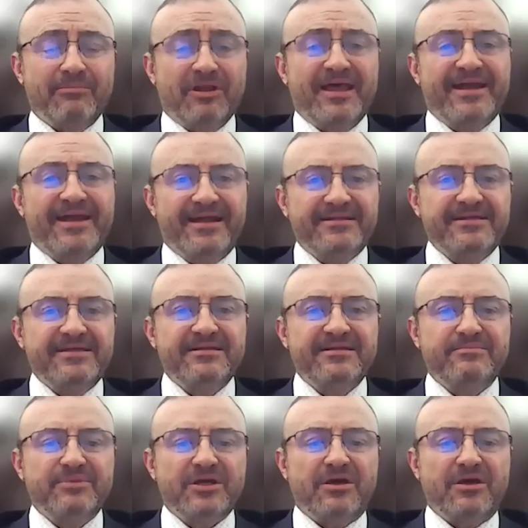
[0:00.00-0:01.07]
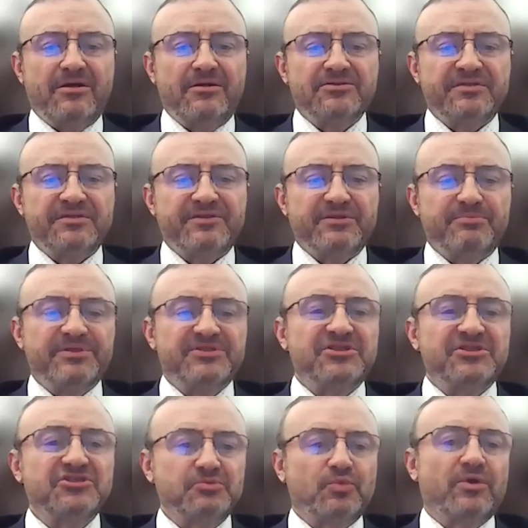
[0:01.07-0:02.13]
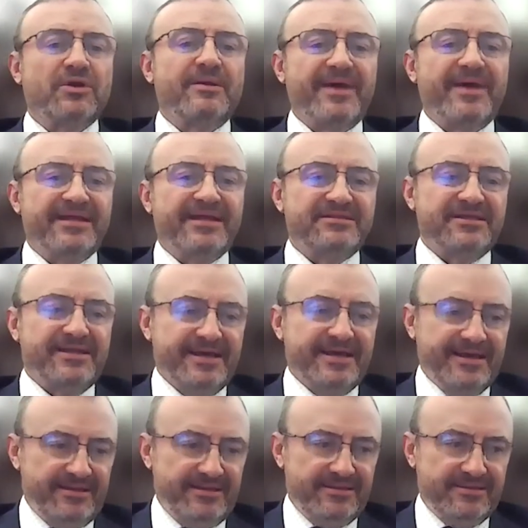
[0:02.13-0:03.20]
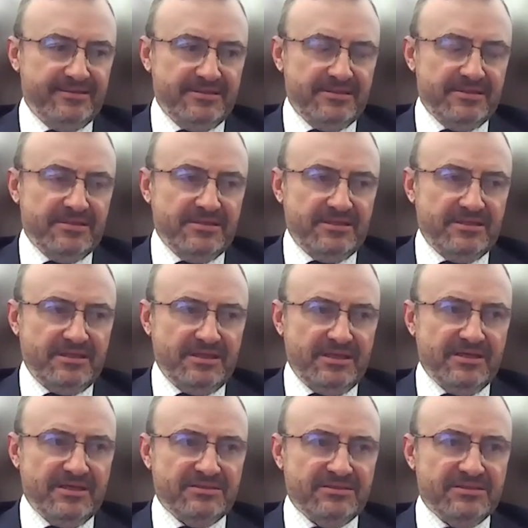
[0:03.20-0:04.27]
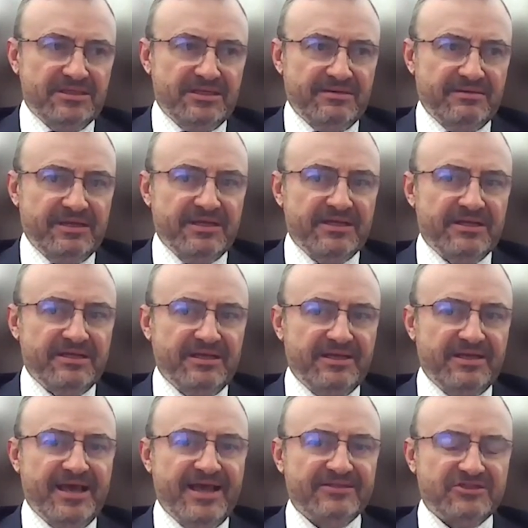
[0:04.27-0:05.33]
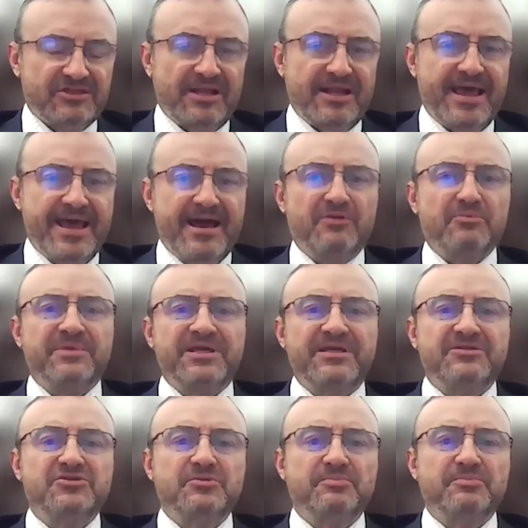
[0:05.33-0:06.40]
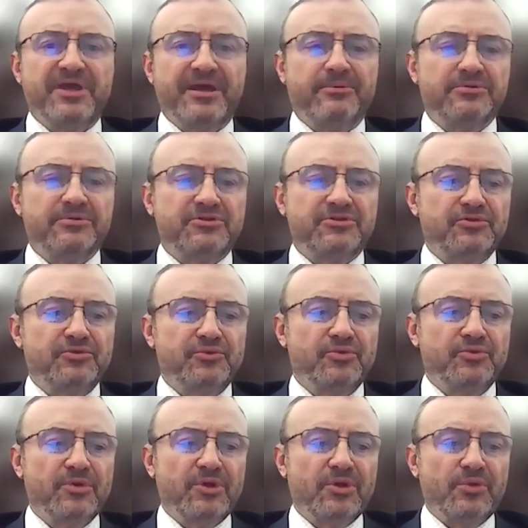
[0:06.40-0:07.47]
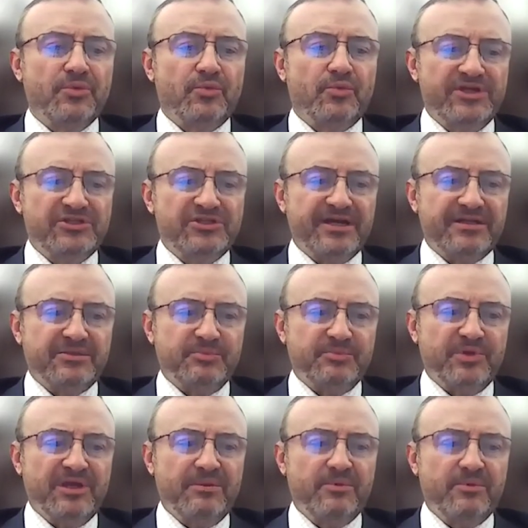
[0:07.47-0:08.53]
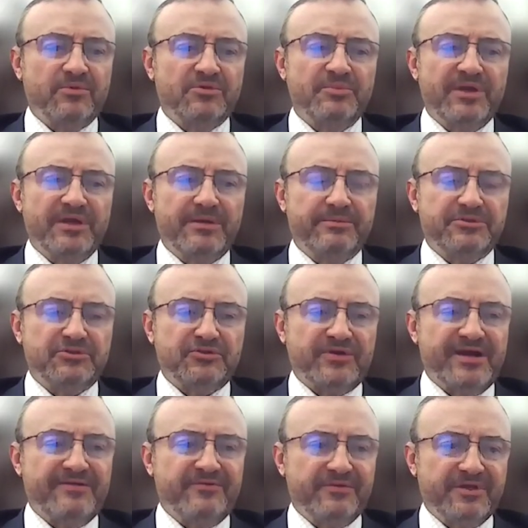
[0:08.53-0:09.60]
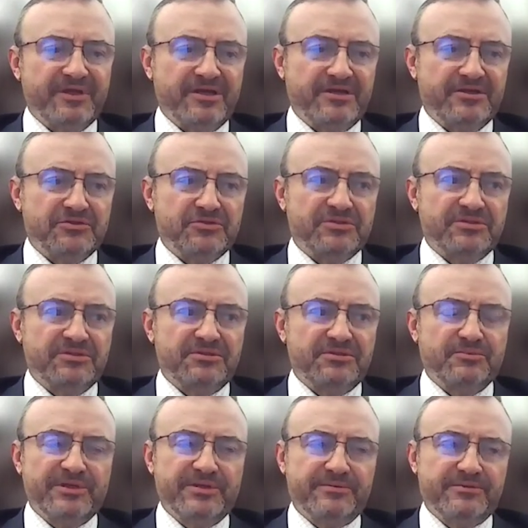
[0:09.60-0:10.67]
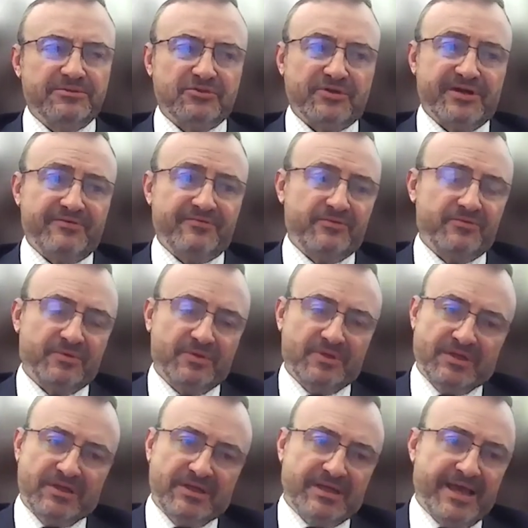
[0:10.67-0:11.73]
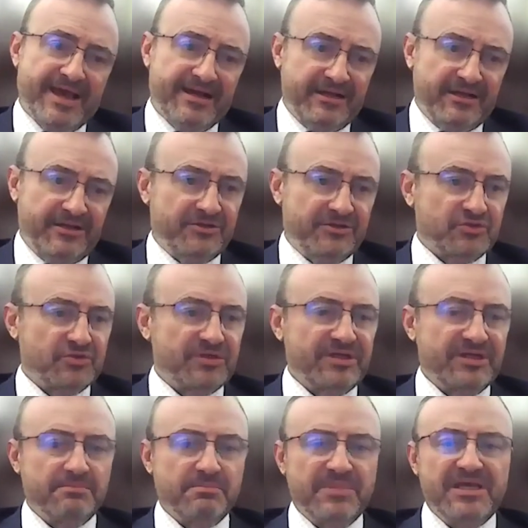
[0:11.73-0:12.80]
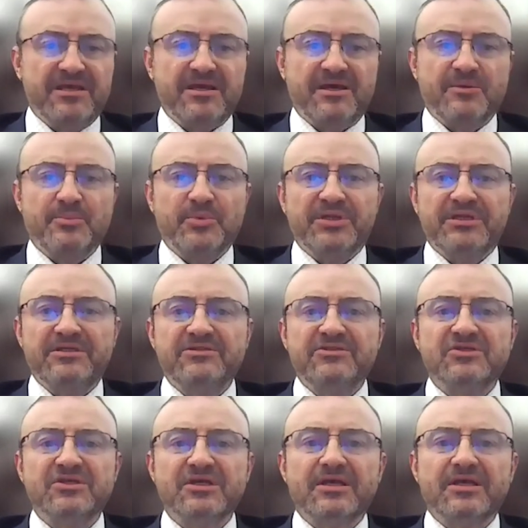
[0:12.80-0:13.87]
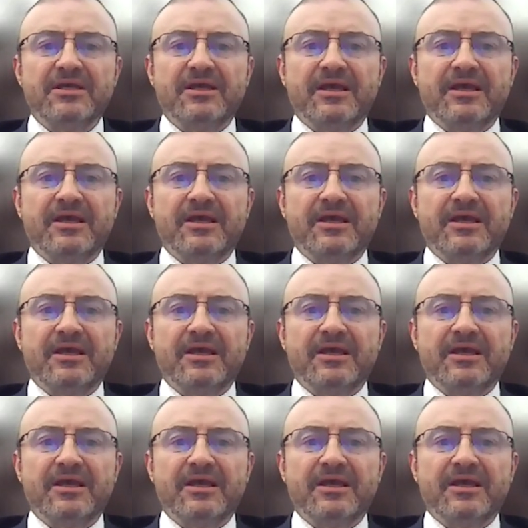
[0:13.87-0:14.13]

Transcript: I'm glad I did because of the position where I'm at today. It has allowed me to be able to reach out to people, to be able to travel the country, to be able to travel out of country and meet companies,